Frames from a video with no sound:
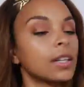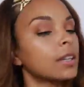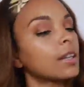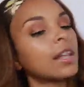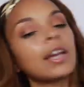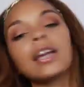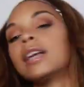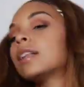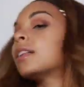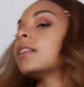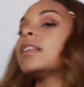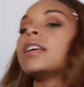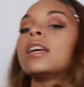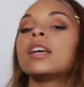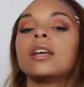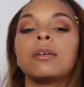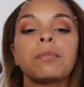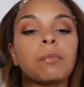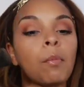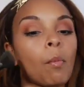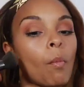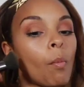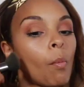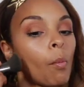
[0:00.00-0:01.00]
lightly
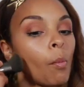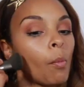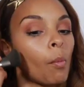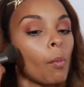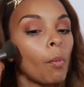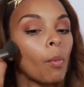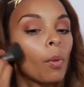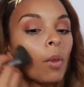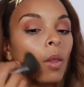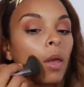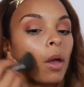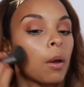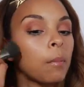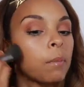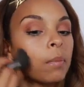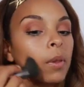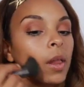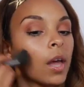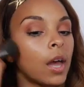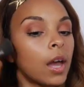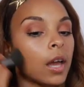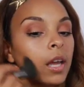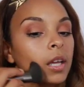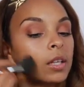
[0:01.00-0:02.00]

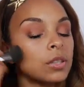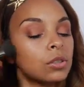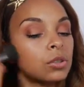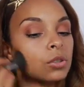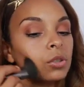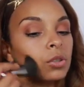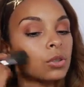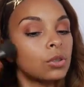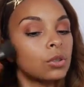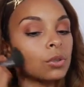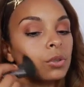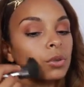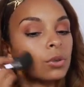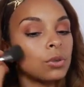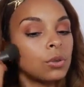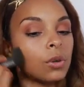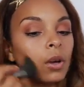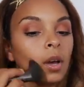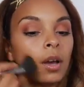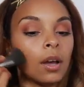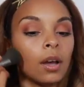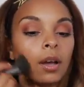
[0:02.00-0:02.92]
apply to